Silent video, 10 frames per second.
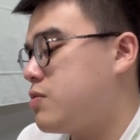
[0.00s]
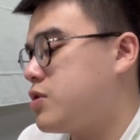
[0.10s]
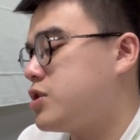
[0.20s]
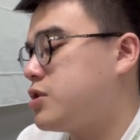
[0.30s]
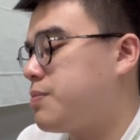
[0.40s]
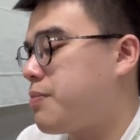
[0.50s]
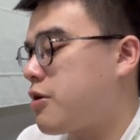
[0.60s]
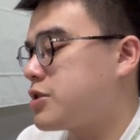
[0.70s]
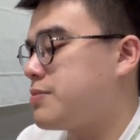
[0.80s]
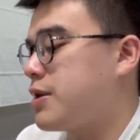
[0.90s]
which is
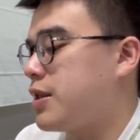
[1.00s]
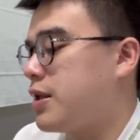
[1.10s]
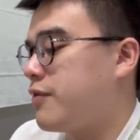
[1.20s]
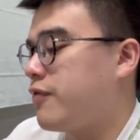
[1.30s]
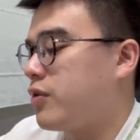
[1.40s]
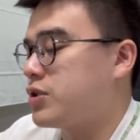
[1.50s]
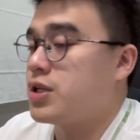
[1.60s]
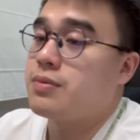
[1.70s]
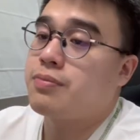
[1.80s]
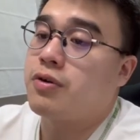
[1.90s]
approximately
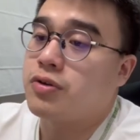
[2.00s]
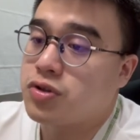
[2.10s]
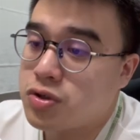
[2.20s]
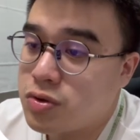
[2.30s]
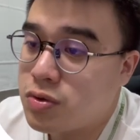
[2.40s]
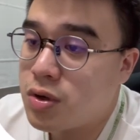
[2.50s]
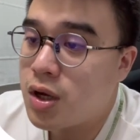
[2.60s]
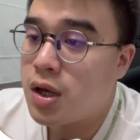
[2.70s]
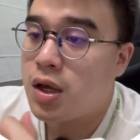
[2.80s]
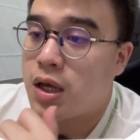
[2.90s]
14.2
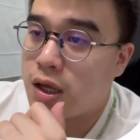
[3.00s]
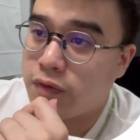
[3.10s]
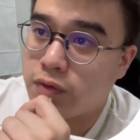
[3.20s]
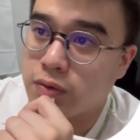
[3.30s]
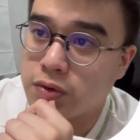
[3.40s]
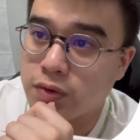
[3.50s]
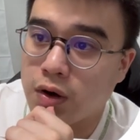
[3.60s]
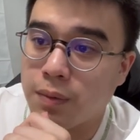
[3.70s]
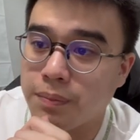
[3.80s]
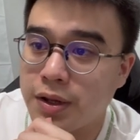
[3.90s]
if we were to
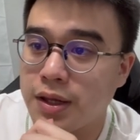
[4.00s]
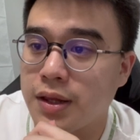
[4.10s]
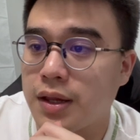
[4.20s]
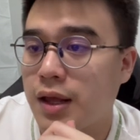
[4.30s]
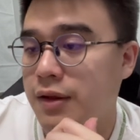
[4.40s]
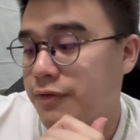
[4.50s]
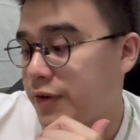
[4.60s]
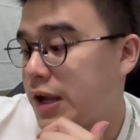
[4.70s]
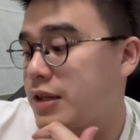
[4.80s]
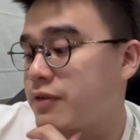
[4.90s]
complete and
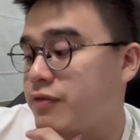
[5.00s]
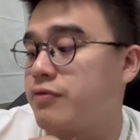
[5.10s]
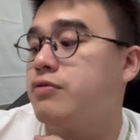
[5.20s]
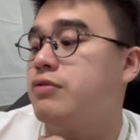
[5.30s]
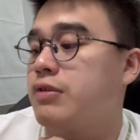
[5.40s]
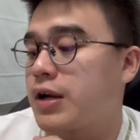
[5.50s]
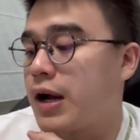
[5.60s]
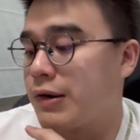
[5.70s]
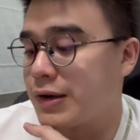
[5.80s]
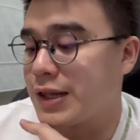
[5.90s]
find the full
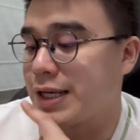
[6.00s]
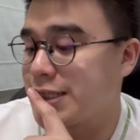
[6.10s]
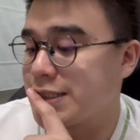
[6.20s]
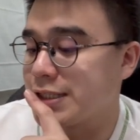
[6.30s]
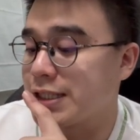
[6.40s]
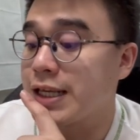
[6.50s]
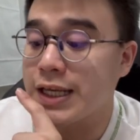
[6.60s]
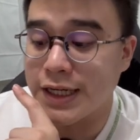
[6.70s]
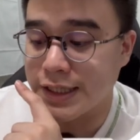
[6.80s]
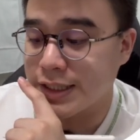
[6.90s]
calculation
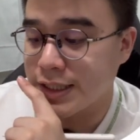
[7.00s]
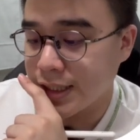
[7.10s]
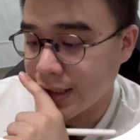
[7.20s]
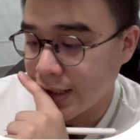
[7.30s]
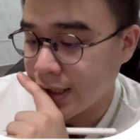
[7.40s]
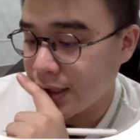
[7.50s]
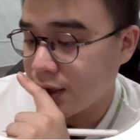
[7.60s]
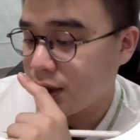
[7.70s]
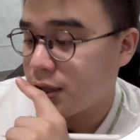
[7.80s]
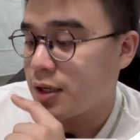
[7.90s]
here.
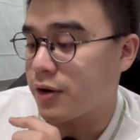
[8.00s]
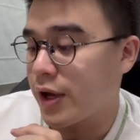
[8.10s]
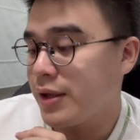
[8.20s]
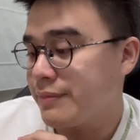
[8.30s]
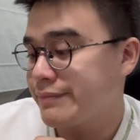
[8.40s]
Okay,